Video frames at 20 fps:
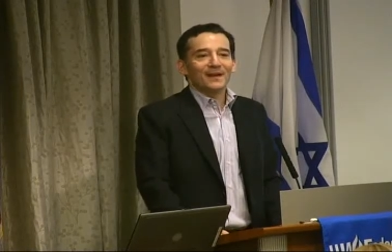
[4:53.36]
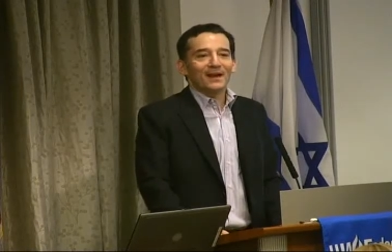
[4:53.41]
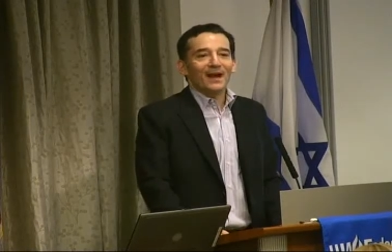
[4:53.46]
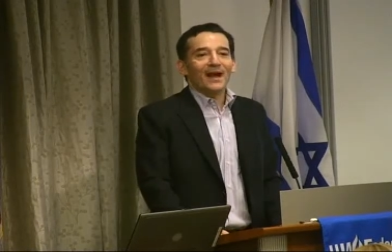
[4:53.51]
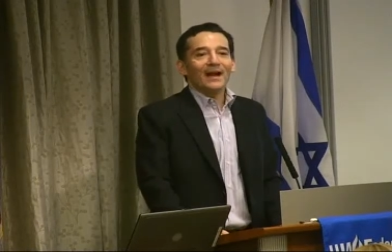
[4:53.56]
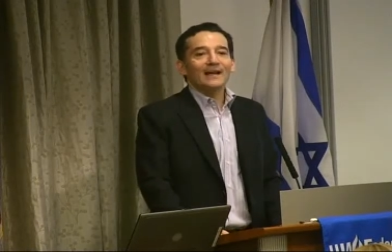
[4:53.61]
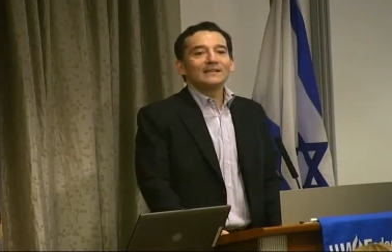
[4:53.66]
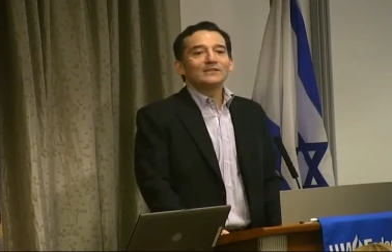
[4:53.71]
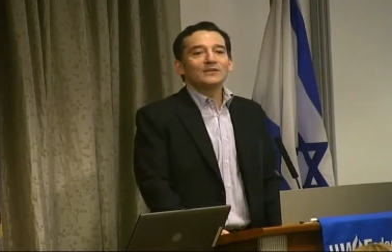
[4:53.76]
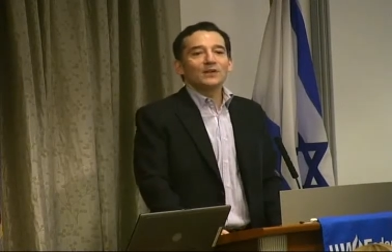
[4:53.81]

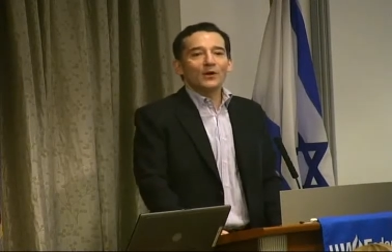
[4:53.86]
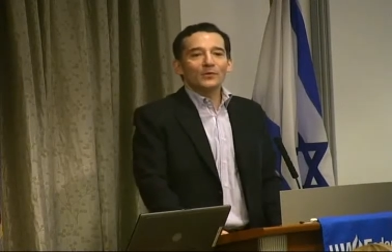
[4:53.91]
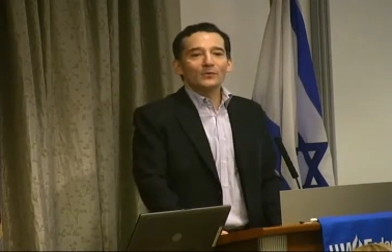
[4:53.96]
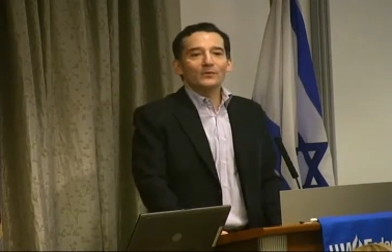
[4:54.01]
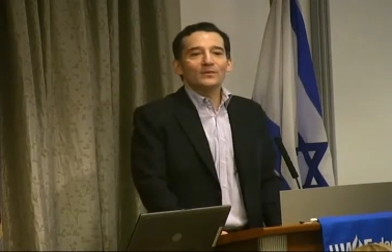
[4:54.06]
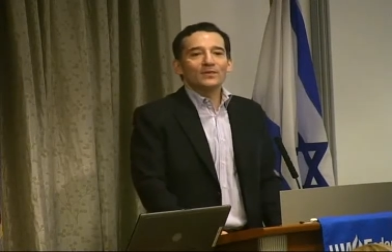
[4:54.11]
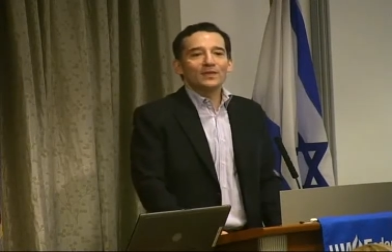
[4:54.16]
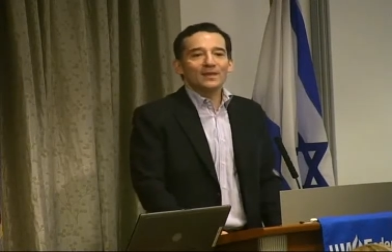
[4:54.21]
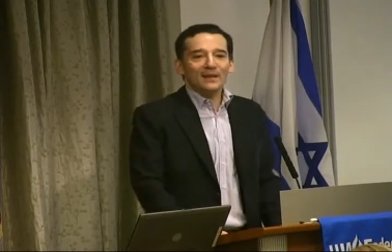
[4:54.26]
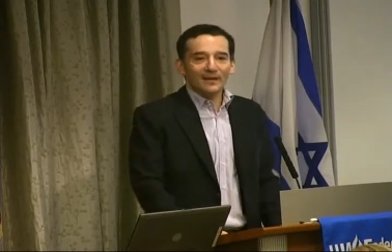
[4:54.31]
I don't
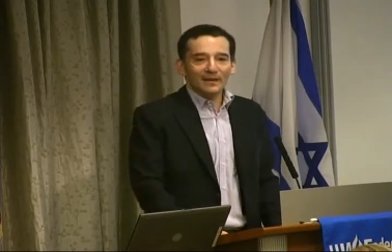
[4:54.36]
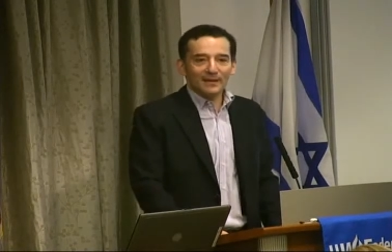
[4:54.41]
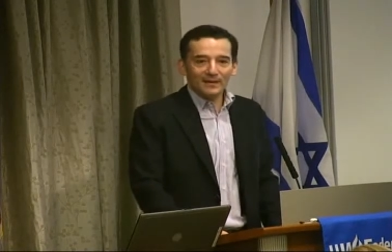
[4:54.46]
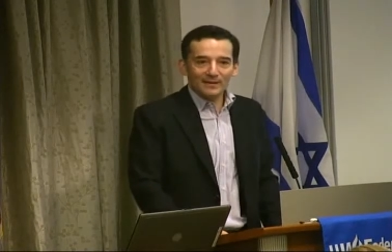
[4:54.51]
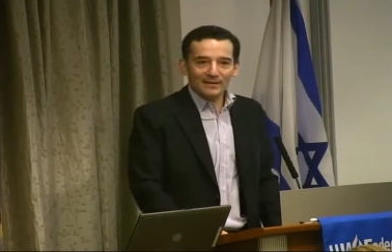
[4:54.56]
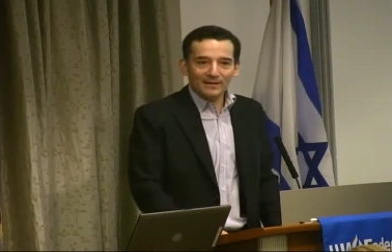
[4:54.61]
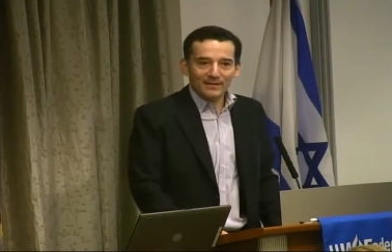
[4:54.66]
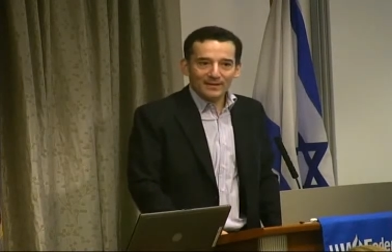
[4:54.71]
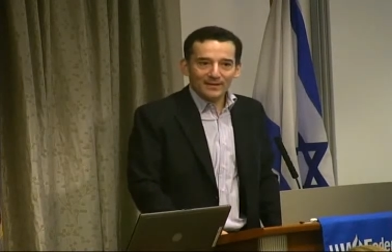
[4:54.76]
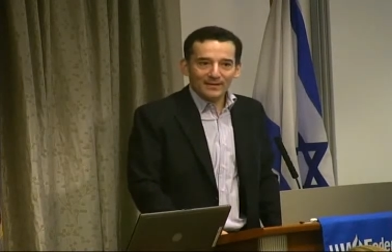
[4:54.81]

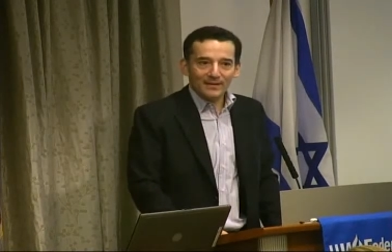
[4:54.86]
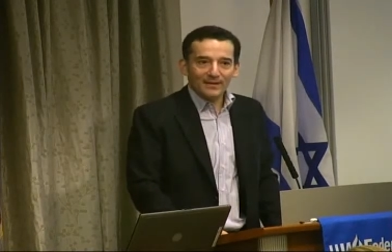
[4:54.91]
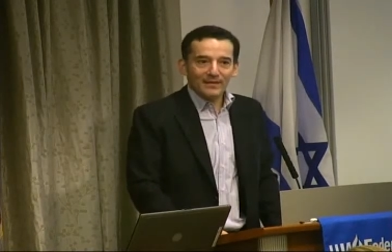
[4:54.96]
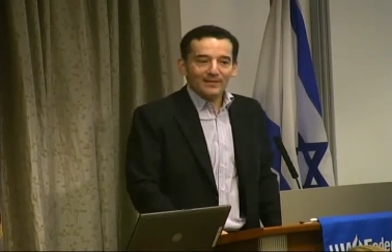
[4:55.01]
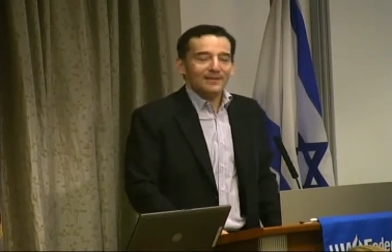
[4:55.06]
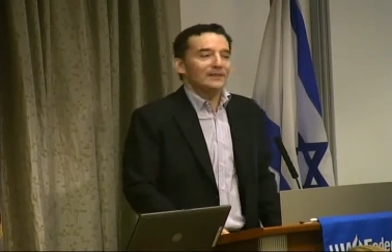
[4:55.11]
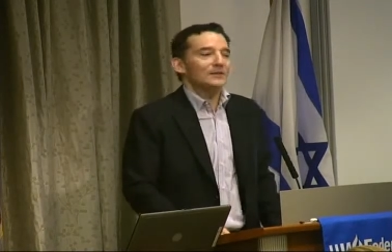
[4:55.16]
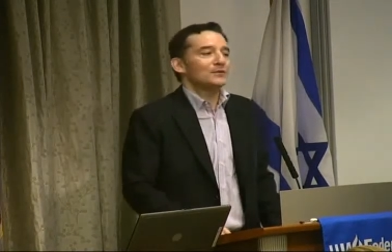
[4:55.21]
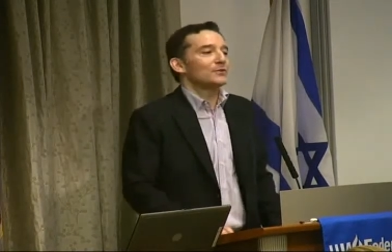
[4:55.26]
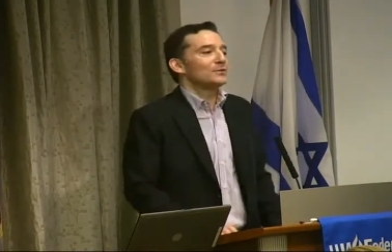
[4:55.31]
think
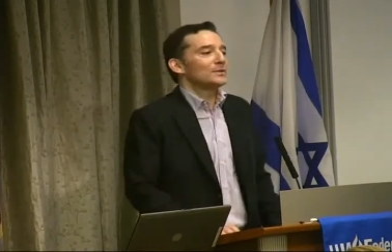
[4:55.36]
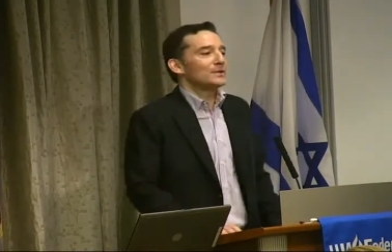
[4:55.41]
that you